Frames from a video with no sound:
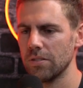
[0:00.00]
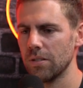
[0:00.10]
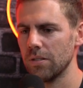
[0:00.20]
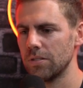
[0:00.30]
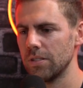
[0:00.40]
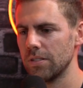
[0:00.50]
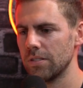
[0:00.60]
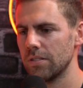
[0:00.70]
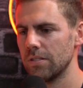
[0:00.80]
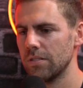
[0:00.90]
so
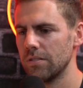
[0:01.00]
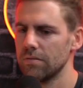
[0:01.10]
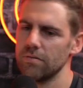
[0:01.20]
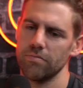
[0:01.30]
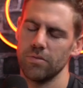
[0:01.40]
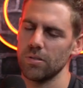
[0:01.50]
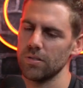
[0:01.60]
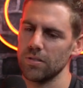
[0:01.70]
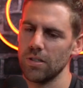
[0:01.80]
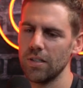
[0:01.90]
she's
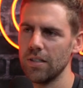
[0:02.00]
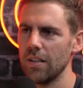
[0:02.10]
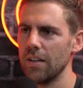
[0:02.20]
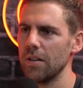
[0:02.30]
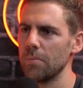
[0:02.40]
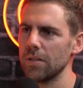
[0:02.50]
not in the area,